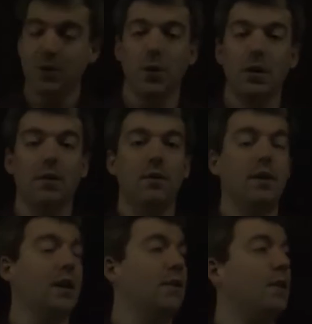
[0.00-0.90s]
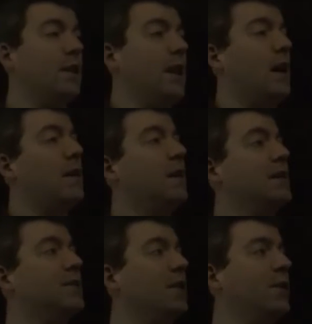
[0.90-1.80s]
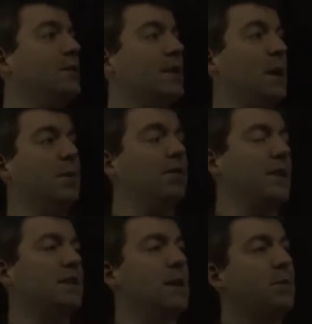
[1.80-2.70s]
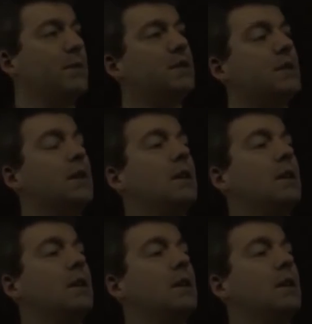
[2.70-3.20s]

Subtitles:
go ahead and take a look at that. So here's a couple of examples,